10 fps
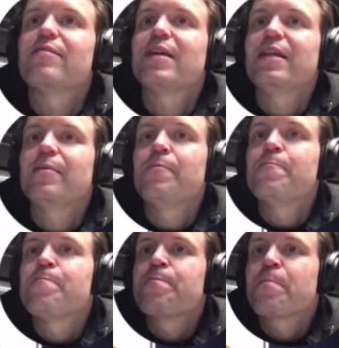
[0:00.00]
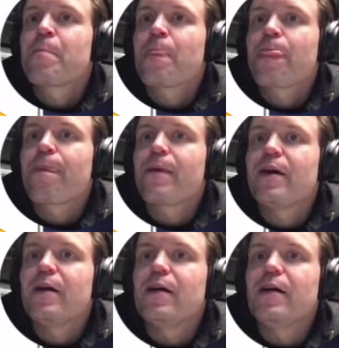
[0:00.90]
10.
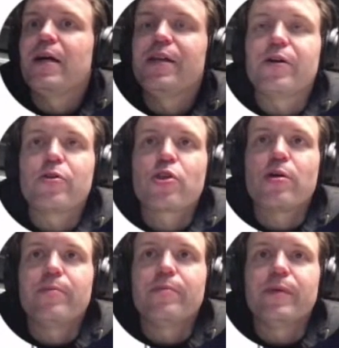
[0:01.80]
And there are some.